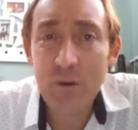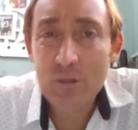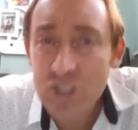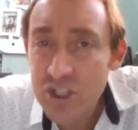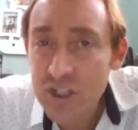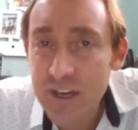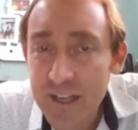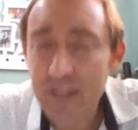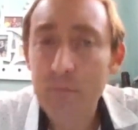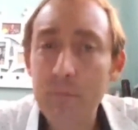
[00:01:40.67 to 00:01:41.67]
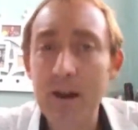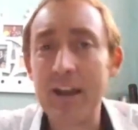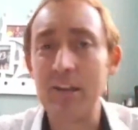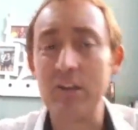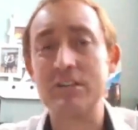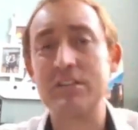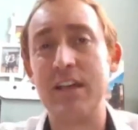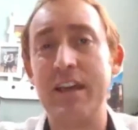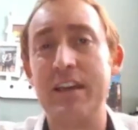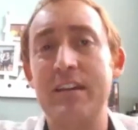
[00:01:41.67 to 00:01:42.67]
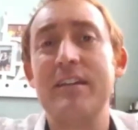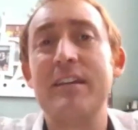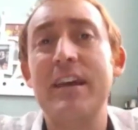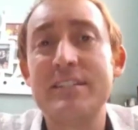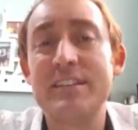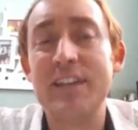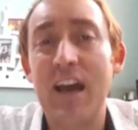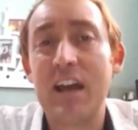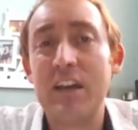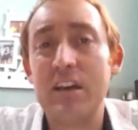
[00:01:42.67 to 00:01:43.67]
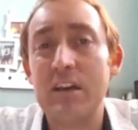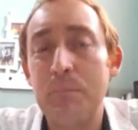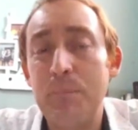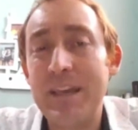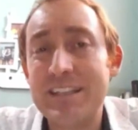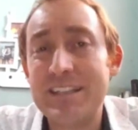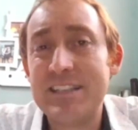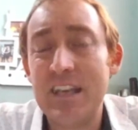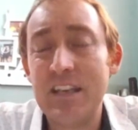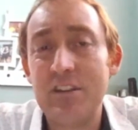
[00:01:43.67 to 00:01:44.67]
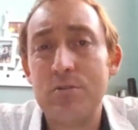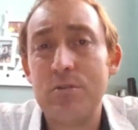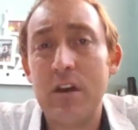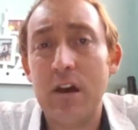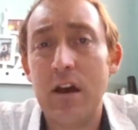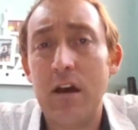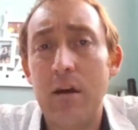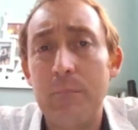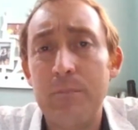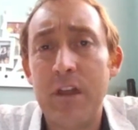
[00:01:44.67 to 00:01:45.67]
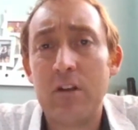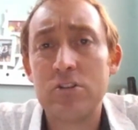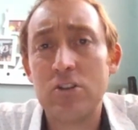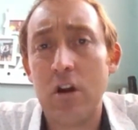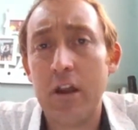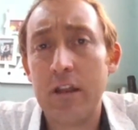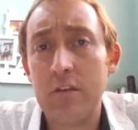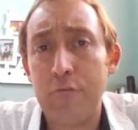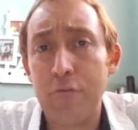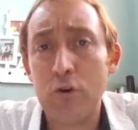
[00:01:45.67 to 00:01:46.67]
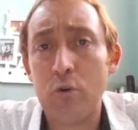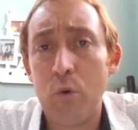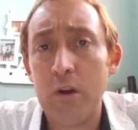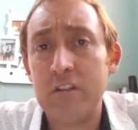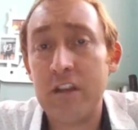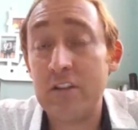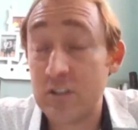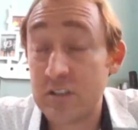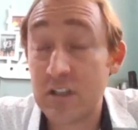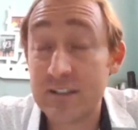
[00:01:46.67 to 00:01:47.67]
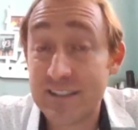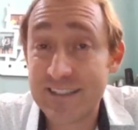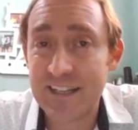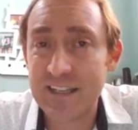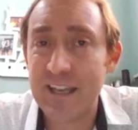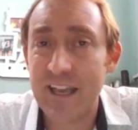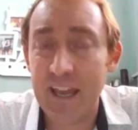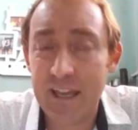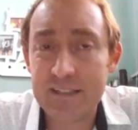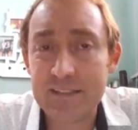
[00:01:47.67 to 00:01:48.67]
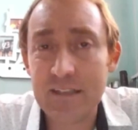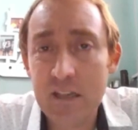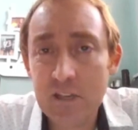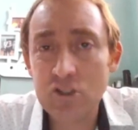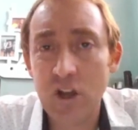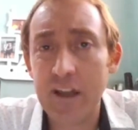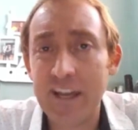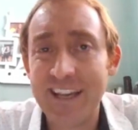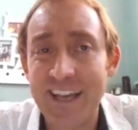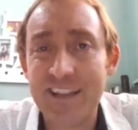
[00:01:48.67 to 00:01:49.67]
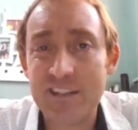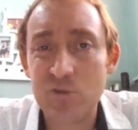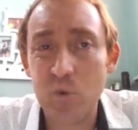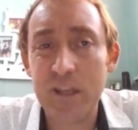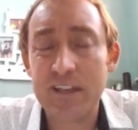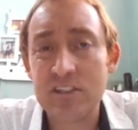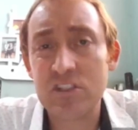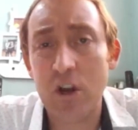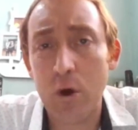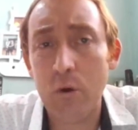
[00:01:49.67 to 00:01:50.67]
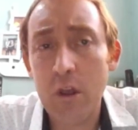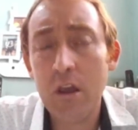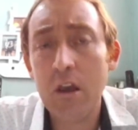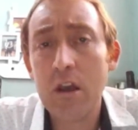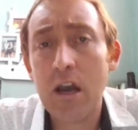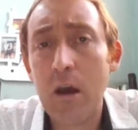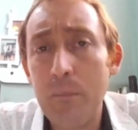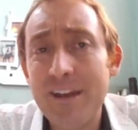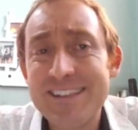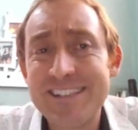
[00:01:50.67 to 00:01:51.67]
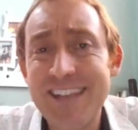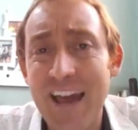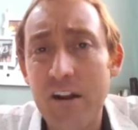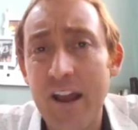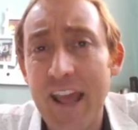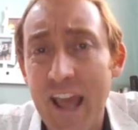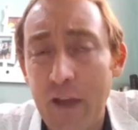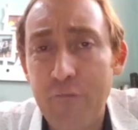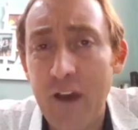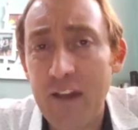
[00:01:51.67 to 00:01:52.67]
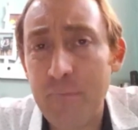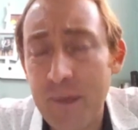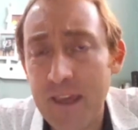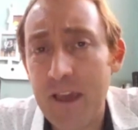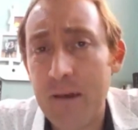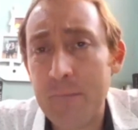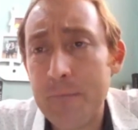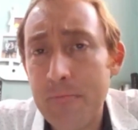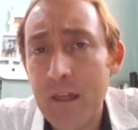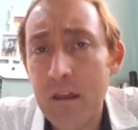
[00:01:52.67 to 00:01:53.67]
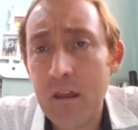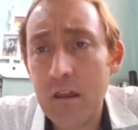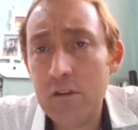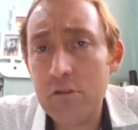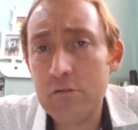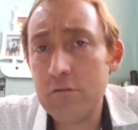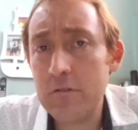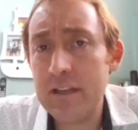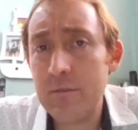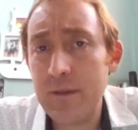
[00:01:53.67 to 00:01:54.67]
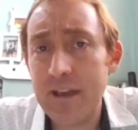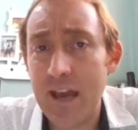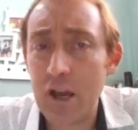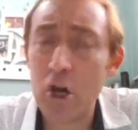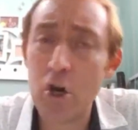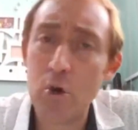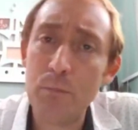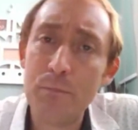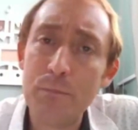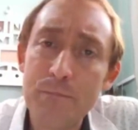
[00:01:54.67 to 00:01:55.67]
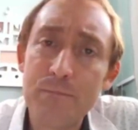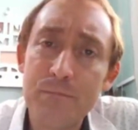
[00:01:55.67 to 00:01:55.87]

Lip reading: That was good, but it looks like it's not going to be continued. They're starting the full quarantine just on Sundays, starting again this week. So come Saturday at 5 p.m., you need to be at home